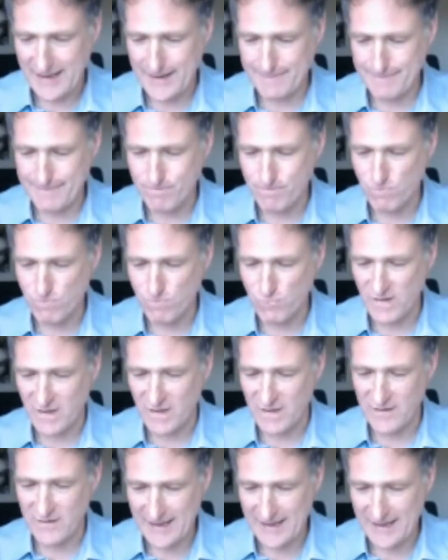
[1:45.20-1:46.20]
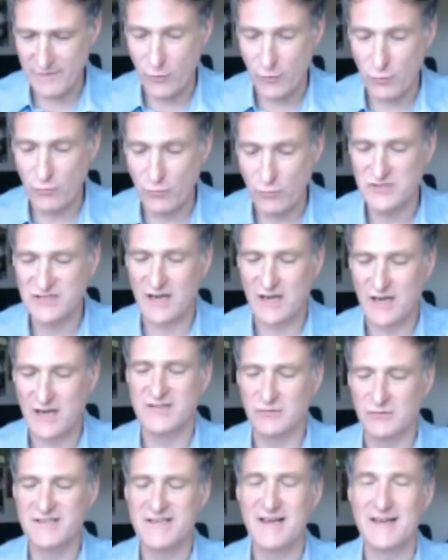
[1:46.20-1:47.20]
Um, We've
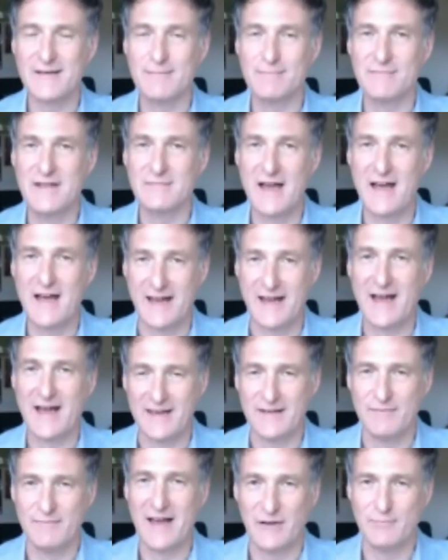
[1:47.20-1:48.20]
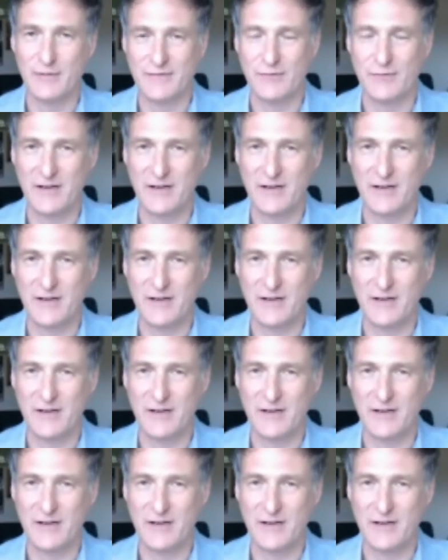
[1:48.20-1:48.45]
also, on the same day,